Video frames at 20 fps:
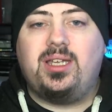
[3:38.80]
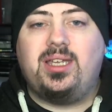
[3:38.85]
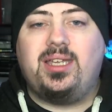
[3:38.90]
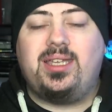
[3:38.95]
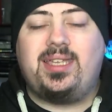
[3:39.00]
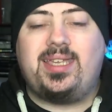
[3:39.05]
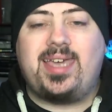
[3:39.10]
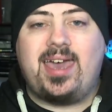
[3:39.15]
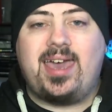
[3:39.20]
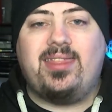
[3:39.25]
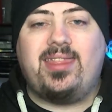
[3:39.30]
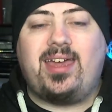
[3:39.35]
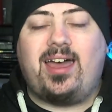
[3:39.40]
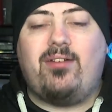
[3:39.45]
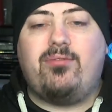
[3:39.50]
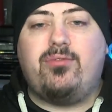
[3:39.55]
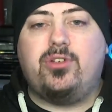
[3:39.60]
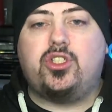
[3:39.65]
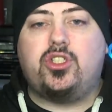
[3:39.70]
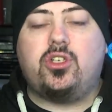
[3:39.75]
get that
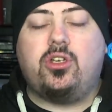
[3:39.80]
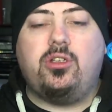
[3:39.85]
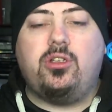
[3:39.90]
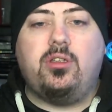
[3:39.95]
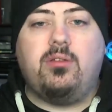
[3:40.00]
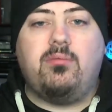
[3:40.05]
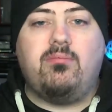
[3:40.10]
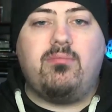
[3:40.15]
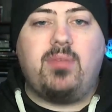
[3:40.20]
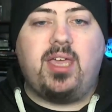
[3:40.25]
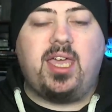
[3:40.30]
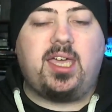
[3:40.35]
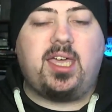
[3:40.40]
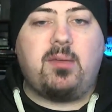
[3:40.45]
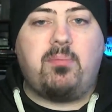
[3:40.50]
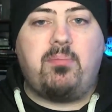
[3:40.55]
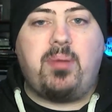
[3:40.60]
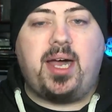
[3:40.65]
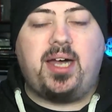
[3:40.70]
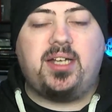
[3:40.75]
result, make
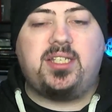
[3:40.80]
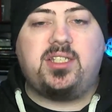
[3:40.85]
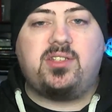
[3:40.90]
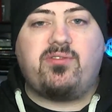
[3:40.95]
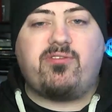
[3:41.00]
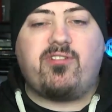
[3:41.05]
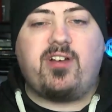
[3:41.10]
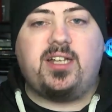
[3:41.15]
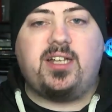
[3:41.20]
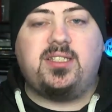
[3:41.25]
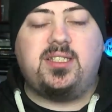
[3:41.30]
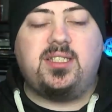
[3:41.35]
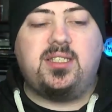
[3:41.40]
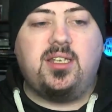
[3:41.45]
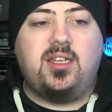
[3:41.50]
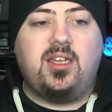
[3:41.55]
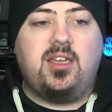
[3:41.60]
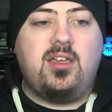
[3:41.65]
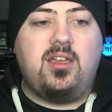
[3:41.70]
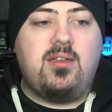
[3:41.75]
it past France.
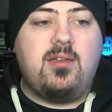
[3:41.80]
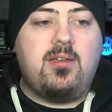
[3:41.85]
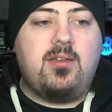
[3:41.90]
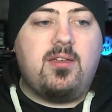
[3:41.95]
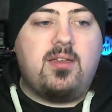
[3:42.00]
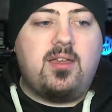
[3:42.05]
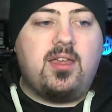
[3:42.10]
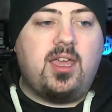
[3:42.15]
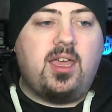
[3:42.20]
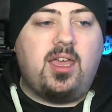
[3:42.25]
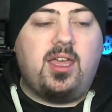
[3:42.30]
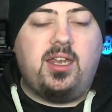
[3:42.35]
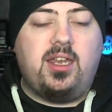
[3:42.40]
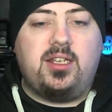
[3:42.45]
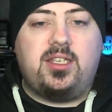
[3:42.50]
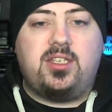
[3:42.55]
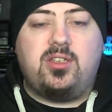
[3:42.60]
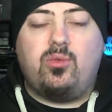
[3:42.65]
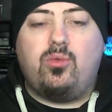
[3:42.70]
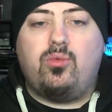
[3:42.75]

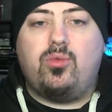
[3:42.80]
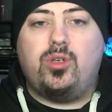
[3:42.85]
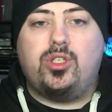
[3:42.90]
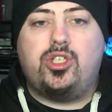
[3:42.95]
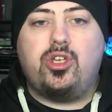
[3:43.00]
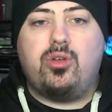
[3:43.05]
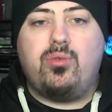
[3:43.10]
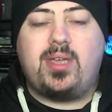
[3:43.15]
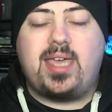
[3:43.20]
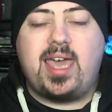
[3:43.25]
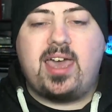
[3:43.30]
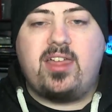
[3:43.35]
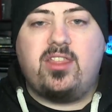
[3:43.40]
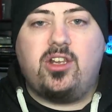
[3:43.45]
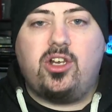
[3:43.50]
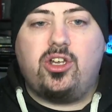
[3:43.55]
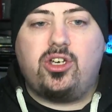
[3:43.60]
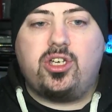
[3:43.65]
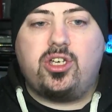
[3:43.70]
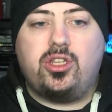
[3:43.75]
And we do get the
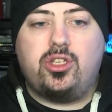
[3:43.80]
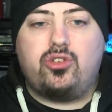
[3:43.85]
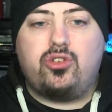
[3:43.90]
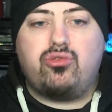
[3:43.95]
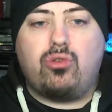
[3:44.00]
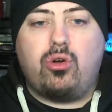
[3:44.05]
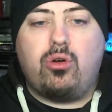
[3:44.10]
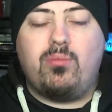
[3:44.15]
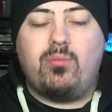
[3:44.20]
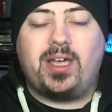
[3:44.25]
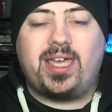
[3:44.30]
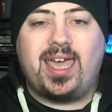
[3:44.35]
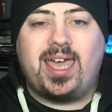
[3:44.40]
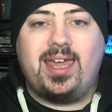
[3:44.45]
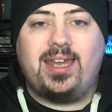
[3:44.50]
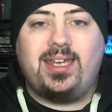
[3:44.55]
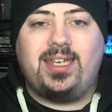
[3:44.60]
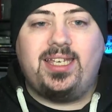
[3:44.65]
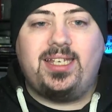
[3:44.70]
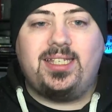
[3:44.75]
luck of the draw, and we get
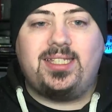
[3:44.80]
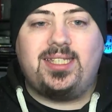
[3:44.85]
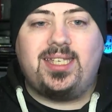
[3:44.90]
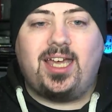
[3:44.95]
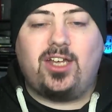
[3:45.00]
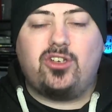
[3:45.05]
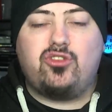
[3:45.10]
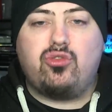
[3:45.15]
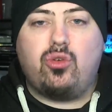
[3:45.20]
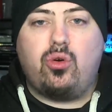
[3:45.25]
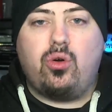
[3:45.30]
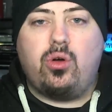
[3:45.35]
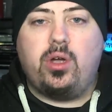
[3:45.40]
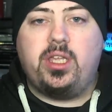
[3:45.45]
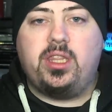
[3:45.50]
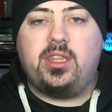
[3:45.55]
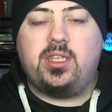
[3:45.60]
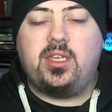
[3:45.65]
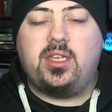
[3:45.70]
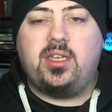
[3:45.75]
an easier draw
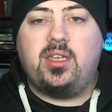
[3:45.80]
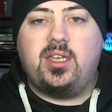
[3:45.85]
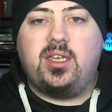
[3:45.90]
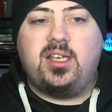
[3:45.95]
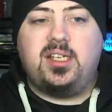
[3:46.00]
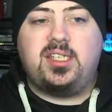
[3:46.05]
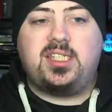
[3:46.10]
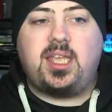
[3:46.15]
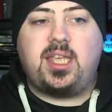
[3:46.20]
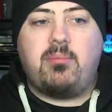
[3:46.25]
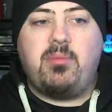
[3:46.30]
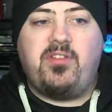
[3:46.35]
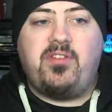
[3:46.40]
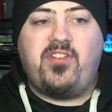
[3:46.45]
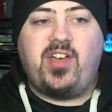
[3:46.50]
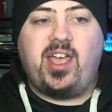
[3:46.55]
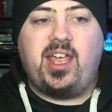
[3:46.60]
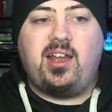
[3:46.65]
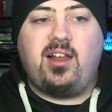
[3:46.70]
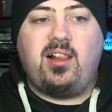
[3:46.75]
in the
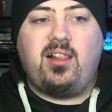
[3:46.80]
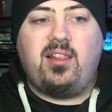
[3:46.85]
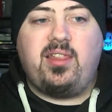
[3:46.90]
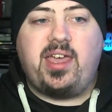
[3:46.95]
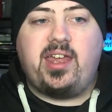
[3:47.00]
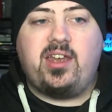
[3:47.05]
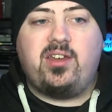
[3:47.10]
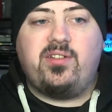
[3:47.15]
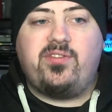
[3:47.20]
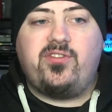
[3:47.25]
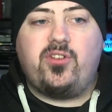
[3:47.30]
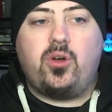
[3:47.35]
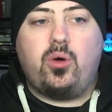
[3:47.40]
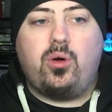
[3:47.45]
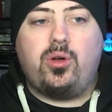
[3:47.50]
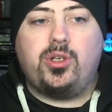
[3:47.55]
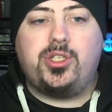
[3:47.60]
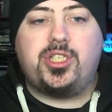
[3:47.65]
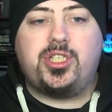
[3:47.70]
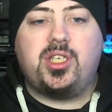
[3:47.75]
semi-final. Then, of
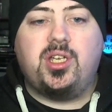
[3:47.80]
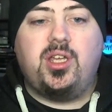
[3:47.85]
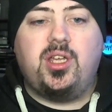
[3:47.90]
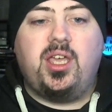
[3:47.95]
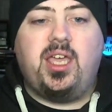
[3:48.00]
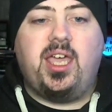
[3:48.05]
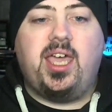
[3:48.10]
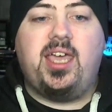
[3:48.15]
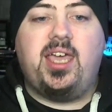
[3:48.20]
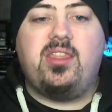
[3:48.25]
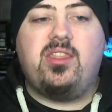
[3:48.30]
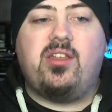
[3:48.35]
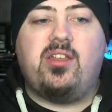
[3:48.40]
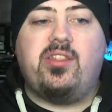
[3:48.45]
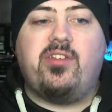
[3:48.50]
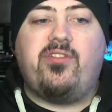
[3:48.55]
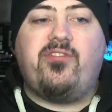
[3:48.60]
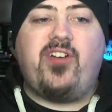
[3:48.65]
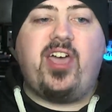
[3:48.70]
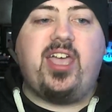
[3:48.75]
course, in the
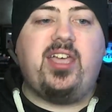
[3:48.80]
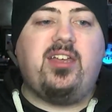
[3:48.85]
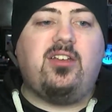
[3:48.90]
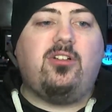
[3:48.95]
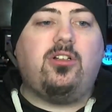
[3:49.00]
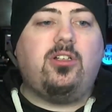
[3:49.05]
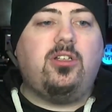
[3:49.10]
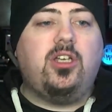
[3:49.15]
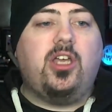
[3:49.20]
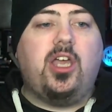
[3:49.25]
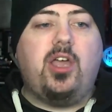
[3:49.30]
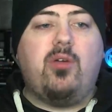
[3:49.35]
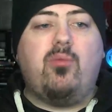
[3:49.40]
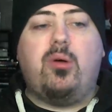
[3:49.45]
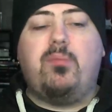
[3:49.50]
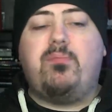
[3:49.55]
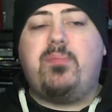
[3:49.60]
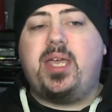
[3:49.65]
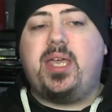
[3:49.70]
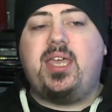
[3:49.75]
final, it
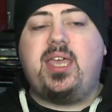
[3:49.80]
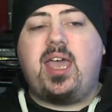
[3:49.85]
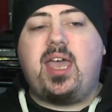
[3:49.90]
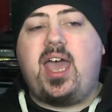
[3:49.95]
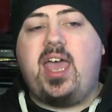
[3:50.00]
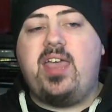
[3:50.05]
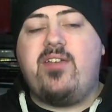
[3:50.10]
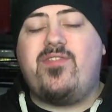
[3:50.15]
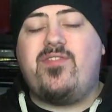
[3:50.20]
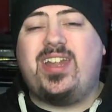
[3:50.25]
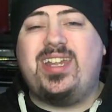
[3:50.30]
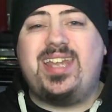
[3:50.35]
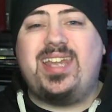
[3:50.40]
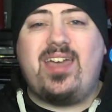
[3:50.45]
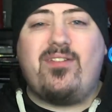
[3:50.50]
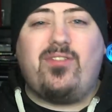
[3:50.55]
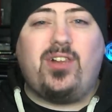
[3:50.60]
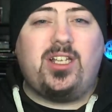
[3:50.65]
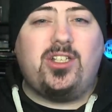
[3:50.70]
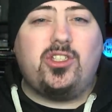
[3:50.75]
would be either
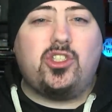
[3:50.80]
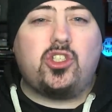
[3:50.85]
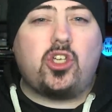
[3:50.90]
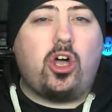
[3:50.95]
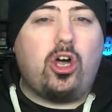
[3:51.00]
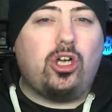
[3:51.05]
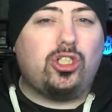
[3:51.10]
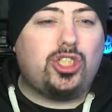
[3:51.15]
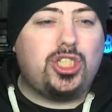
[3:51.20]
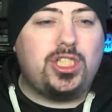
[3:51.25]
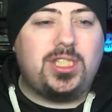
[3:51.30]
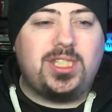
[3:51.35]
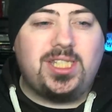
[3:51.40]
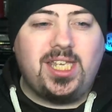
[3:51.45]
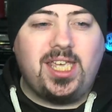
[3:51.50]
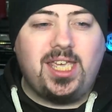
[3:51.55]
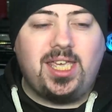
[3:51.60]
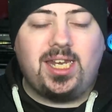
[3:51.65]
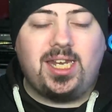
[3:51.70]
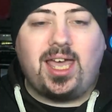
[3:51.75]
Netherlands,
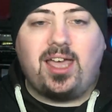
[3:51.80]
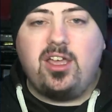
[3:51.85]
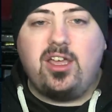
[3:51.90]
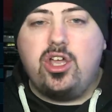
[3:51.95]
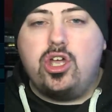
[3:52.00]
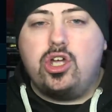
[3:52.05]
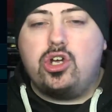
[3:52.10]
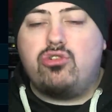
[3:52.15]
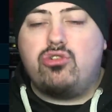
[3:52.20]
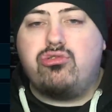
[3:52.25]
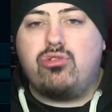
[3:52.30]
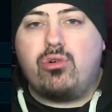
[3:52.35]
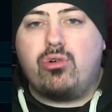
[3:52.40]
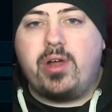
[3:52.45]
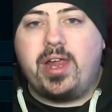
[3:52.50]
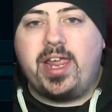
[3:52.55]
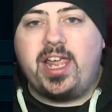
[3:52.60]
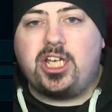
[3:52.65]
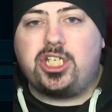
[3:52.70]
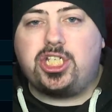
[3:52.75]
Argentina,
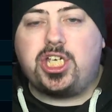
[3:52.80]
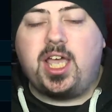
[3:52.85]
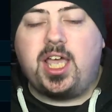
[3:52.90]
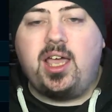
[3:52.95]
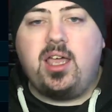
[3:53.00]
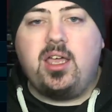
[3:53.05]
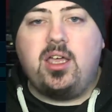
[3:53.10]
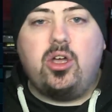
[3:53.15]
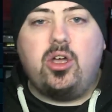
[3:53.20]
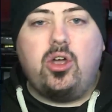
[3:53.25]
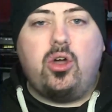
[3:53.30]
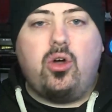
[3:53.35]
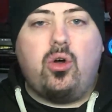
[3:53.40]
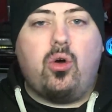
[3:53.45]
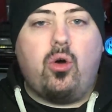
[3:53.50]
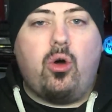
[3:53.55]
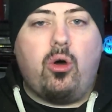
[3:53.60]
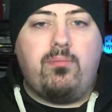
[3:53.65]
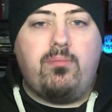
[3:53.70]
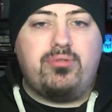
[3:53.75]
Croatia,
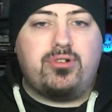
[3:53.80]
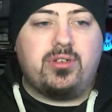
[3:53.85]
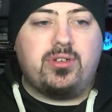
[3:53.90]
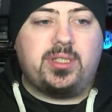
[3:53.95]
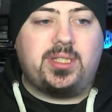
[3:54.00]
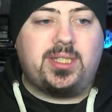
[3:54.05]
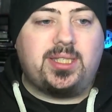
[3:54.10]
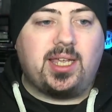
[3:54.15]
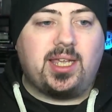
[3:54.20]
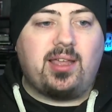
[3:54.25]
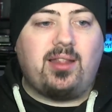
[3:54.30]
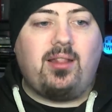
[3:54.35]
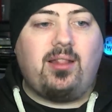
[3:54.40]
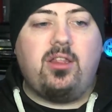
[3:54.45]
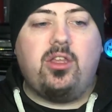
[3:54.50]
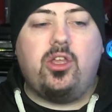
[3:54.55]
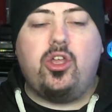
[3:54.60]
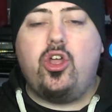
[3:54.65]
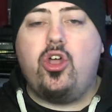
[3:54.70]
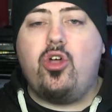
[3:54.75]
or Brazil.
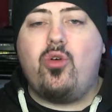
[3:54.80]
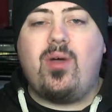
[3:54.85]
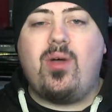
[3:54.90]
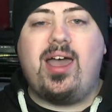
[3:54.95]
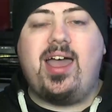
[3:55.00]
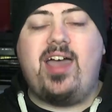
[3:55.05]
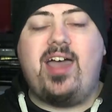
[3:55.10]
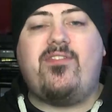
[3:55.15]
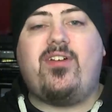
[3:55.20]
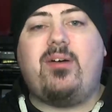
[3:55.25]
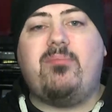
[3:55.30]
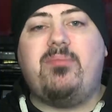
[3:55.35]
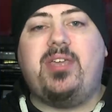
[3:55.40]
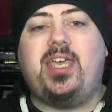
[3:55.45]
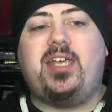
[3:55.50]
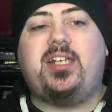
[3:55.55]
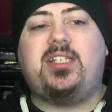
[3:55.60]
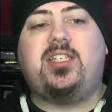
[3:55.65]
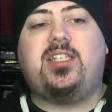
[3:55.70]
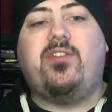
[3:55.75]
Whoever
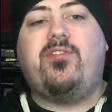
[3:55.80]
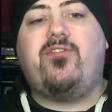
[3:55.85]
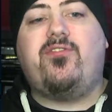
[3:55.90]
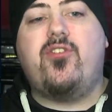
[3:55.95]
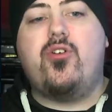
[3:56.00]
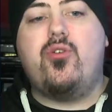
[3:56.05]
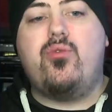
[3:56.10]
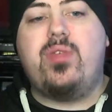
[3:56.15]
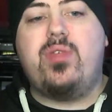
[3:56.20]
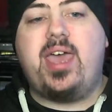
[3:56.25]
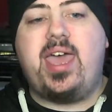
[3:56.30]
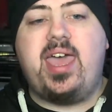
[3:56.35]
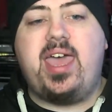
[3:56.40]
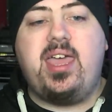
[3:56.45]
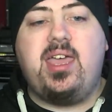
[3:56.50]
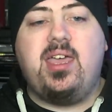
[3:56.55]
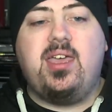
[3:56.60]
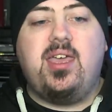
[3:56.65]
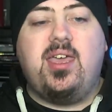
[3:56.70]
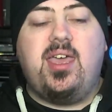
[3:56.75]
makes it through there
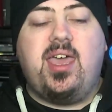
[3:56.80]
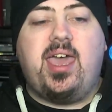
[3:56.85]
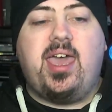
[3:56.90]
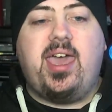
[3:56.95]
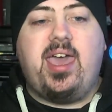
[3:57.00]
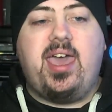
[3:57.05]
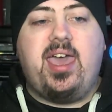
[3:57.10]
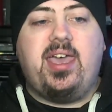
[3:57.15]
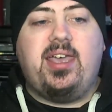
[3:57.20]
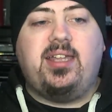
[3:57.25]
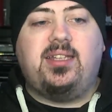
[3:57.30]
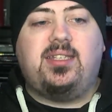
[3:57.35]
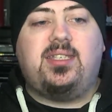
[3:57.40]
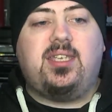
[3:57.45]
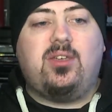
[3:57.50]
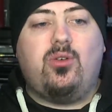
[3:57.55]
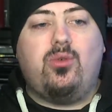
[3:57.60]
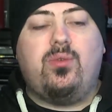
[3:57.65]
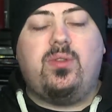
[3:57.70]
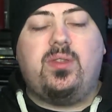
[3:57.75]

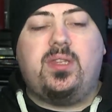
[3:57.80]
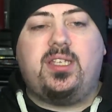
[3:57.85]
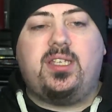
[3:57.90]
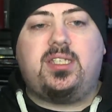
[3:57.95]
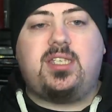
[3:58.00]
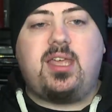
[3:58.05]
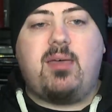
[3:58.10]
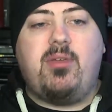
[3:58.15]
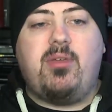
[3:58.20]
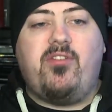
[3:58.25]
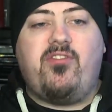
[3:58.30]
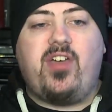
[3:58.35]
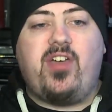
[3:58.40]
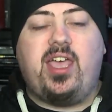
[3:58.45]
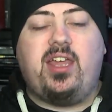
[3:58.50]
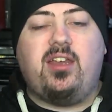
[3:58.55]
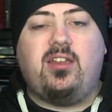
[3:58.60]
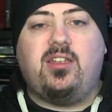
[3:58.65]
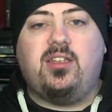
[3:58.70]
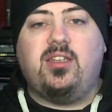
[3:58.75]
into the
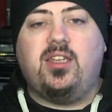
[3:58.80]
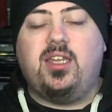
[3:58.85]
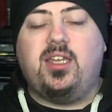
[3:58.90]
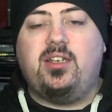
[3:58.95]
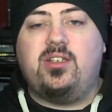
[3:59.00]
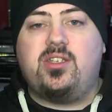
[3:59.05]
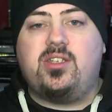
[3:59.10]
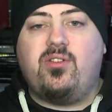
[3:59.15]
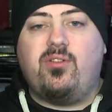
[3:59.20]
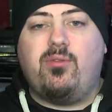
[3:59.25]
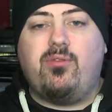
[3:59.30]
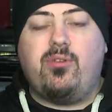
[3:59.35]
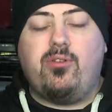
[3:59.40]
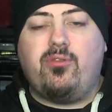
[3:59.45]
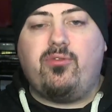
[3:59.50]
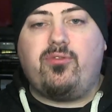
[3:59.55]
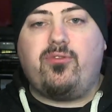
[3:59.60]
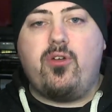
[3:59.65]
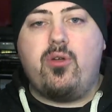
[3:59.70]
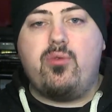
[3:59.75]
semi-final and through